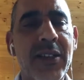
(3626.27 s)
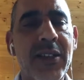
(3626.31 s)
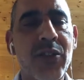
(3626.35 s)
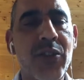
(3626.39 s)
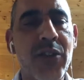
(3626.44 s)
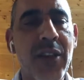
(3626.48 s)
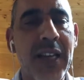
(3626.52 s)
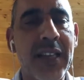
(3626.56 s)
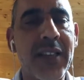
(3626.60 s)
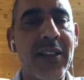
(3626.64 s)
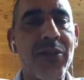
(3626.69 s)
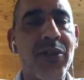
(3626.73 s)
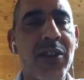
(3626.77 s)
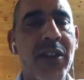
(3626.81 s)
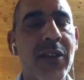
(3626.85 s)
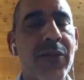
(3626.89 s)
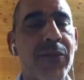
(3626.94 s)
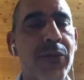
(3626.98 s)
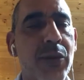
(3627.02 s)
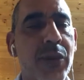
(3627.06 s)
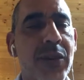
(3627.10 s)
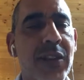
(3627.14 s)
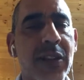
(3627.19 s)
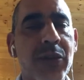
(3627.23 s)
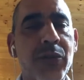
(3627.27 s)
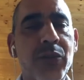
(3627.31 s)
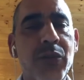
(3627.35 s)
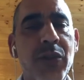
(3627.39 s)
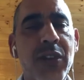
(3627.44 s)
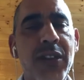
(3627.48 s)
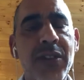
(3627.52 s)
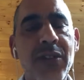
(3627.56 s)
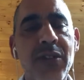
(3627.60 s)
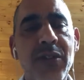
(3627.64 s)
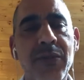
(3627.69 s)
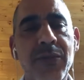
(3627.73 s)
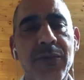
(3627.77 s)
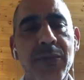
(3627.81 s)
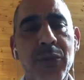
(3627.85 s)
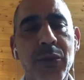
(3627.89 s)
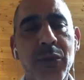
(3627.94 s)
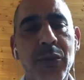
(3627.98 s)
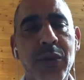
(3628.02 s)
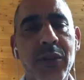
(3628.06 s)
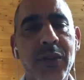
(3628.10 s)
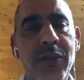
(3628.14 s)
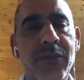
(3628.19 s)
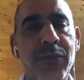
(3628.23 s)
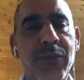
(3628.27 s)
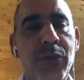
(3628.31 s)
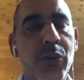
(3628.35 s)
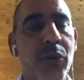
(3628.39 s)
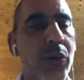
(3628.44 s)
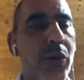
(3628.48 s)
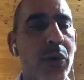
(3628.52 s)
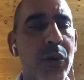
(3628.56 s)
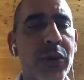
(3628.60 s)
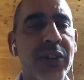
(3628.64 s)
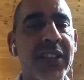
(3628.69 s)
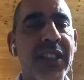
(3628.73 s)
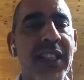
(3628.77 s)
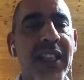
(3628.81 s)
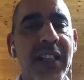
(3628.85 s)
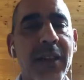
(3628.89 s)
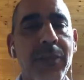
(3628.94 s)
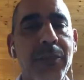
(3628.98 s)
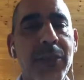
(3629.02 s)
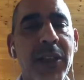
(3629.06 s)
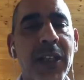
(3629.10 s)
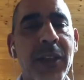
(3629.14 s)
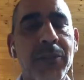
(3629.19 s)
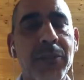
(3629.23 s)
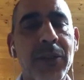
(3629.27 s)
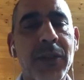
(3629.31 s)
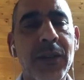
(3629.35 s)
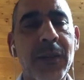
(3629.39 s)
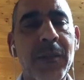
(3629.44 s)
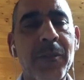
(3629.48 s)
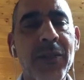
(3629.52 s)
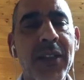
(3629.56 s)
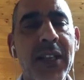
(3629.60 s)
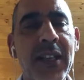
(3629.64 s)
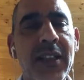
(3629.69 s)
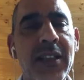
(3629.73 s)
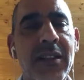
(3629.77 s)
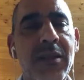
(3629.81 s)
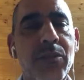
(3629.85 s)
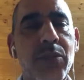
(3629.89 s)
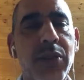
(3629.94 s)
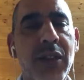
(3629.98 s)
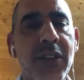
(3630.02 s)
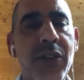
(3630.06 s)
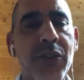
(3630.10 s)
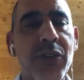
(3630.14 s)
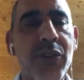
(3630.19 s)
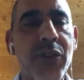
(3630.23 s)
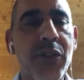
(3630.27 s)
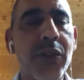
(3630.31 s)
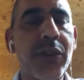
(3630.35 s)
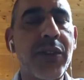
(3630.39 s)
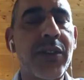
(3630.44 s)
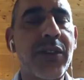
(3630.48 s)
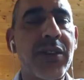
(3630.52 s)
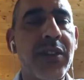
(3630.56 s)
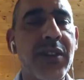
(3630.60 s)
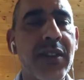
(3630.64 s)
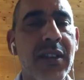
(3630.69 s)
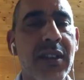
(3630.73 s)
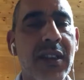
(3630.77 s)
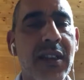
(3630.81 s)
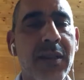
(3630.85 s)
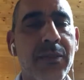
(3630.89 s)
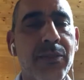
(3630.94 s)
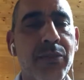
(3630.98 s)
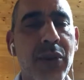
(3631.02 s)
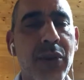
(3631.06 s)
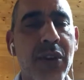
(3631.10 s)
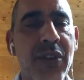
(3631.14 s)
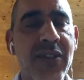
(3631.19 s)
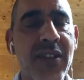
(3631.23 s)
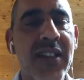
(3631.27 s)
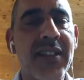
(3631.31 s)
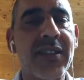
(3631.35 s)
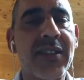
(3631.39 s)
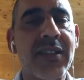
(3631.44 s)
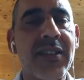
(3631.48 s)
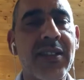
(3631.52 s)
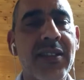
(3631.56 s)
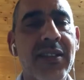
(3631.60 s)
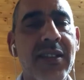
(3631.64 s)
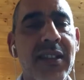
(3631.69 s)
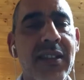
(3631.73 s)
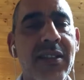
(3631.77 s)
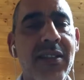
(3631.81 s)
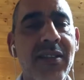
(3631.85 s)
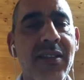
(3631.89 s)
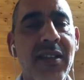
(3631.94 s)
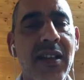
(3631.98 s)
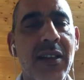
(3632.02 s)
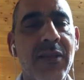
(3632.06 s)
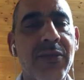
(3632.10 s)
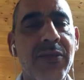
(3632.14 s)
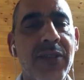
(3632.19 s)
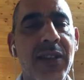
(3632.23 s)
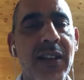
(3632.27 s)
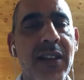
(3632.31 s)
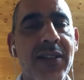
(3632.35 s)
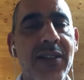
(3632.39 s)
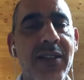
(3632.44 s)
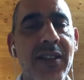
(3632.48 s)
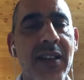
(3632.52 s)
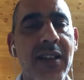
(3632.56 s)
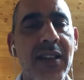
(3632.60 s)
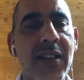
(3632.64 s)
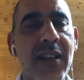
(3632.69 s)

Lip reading: challenging for countries, for ordinary people, but it should present itself as